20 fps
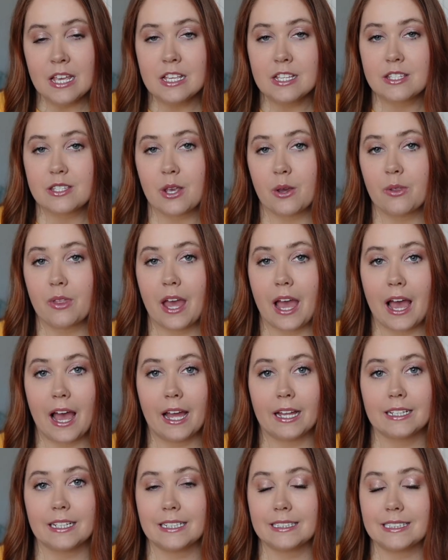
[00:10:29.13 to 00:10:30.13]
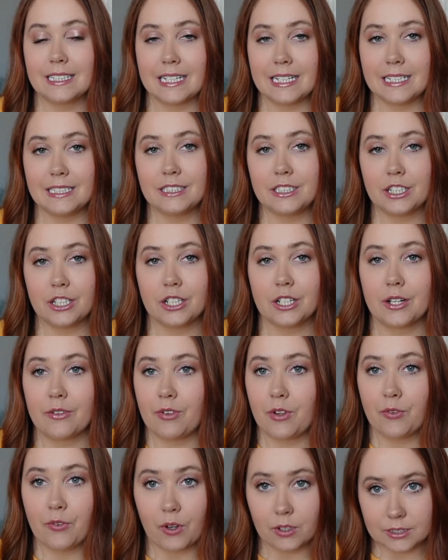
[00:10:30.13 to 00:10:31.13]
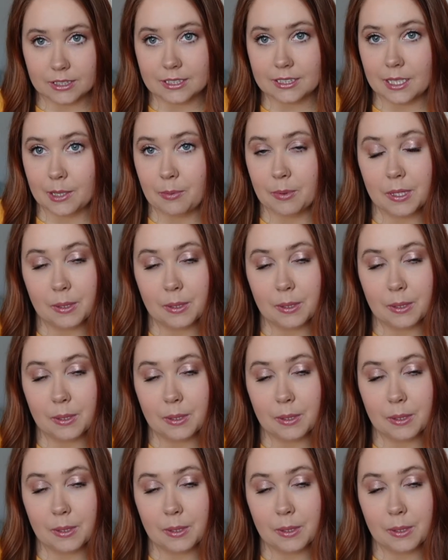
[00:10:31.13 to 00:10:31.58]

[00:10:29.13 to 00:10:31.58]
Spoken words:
so that it's easier if he falls asleep